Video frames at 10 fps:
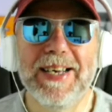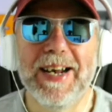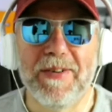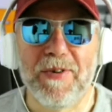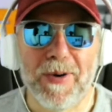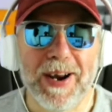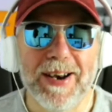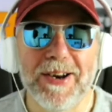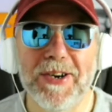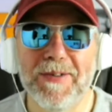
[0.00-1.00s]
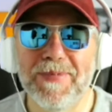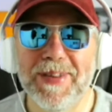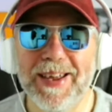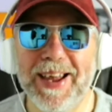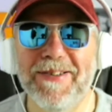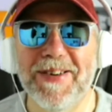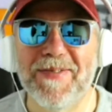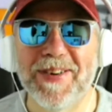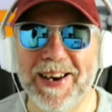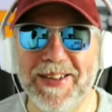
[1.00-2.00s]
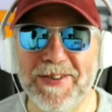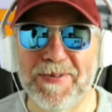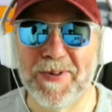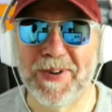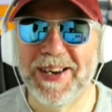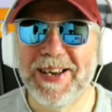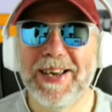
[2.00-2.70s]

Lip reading: And if you're English, how are you feeling this morning?